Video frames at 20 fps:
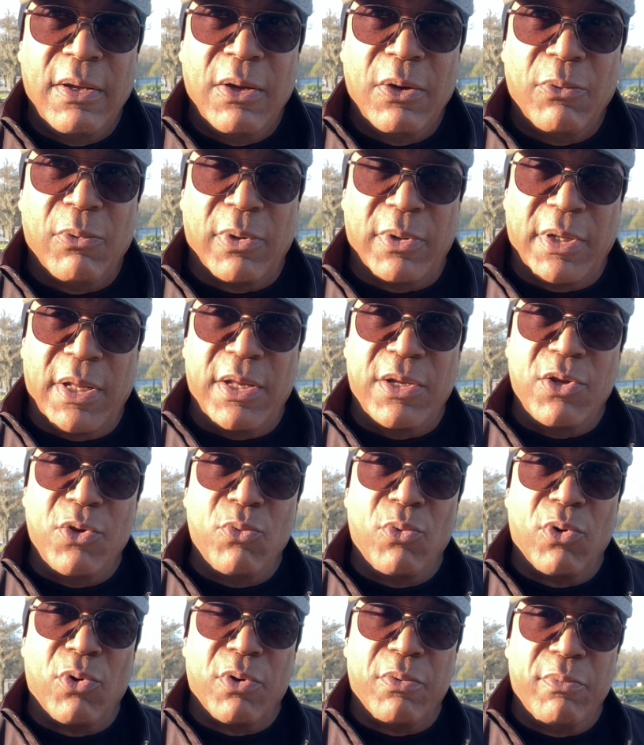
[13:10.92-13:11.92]
well then
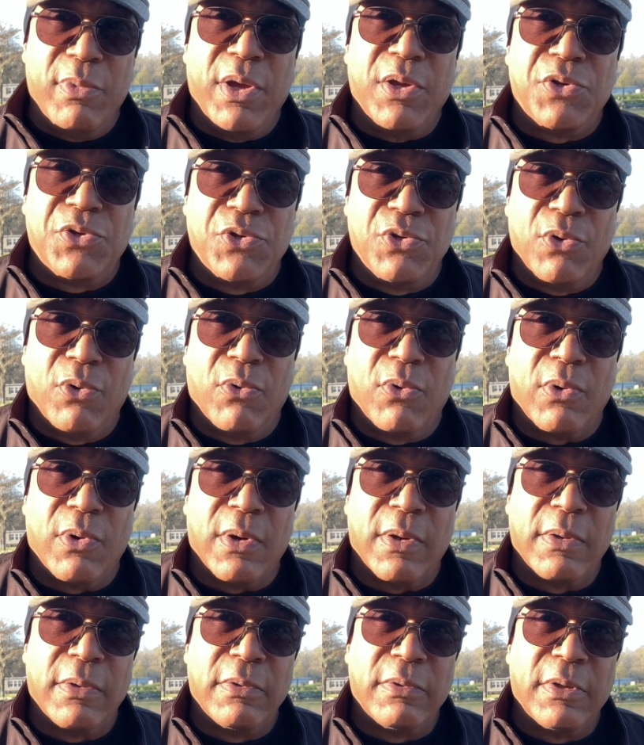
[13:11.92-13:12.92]
you want to make sure
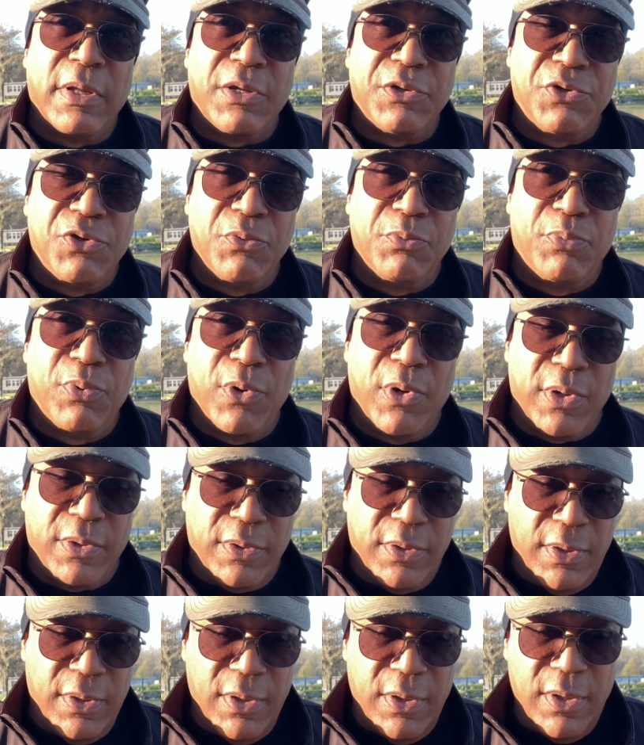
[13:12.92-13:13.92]
that you put
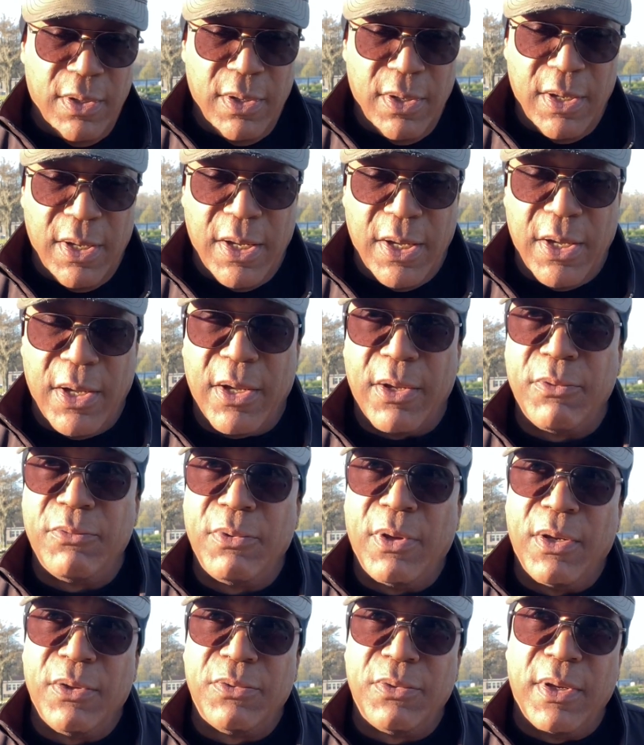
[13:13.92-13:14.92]

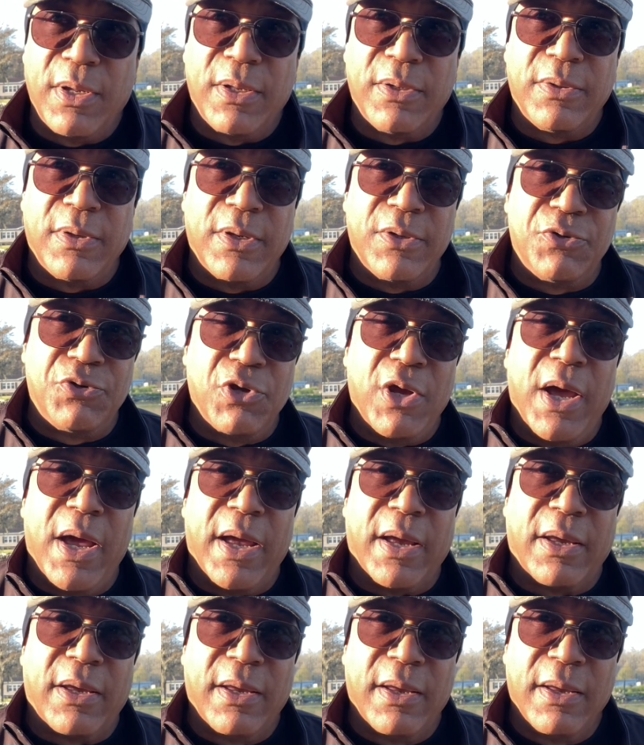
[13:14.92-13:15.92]
a
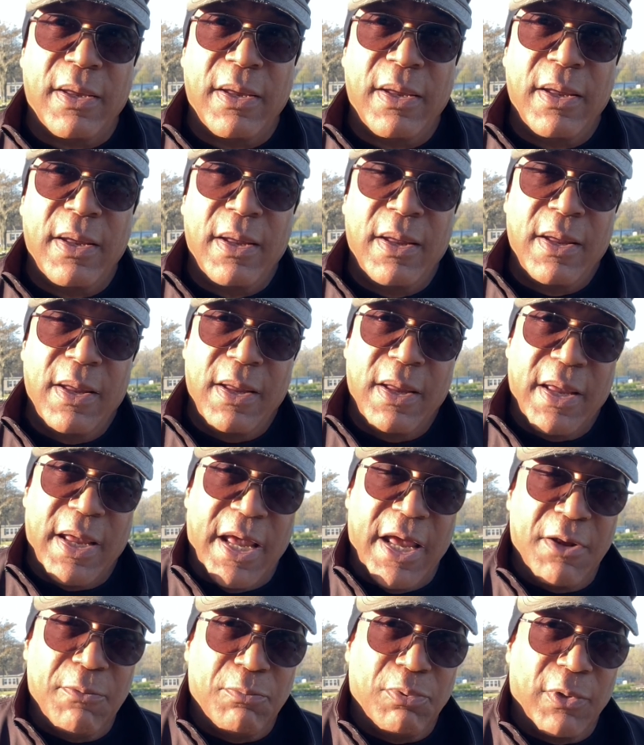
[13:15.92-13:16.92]
jack
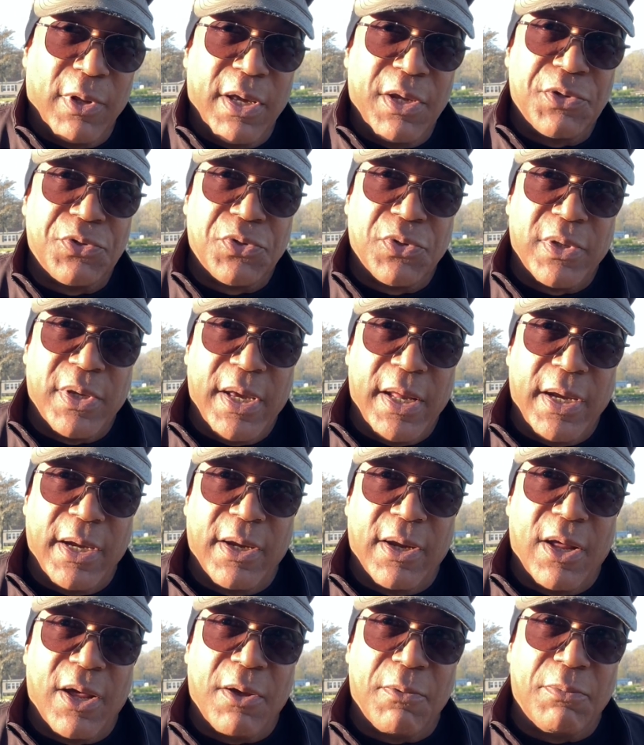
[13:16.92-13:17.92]
in place to get
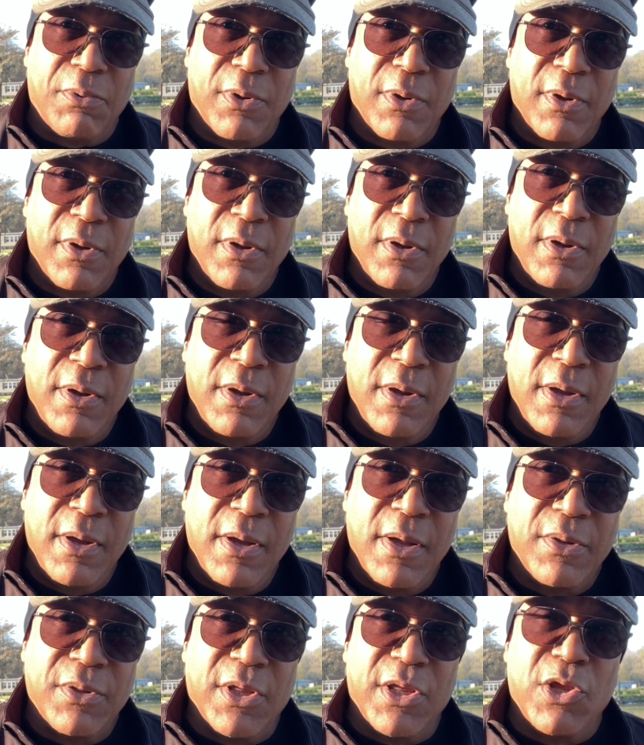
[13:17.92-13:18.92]
it up.
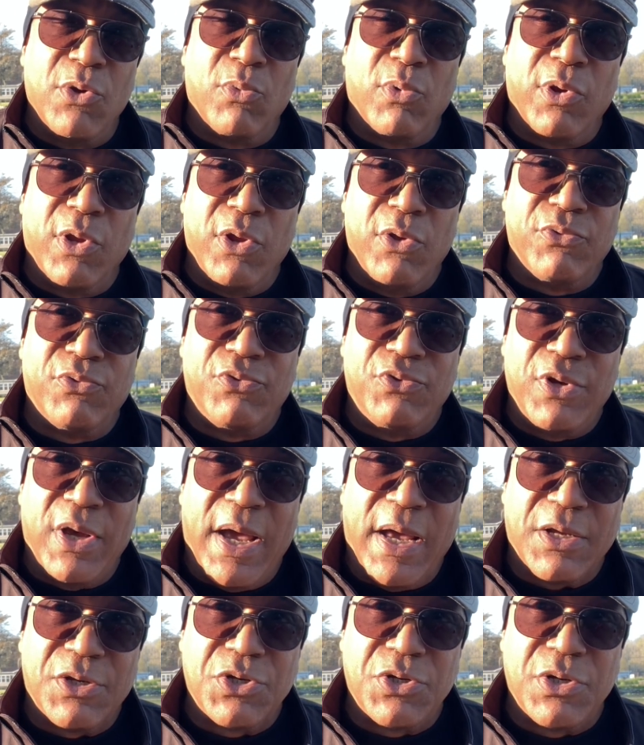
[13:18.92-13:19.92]
Then you want to use a
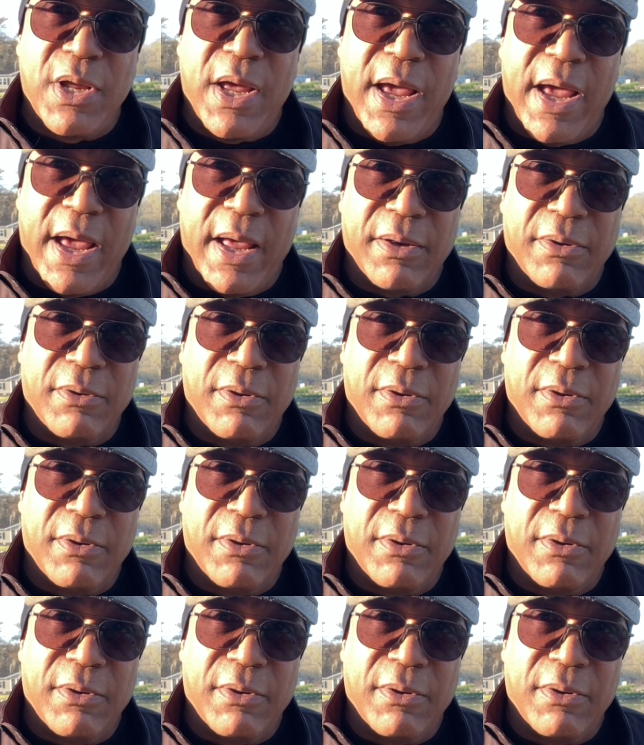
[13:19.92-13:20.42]
jack stand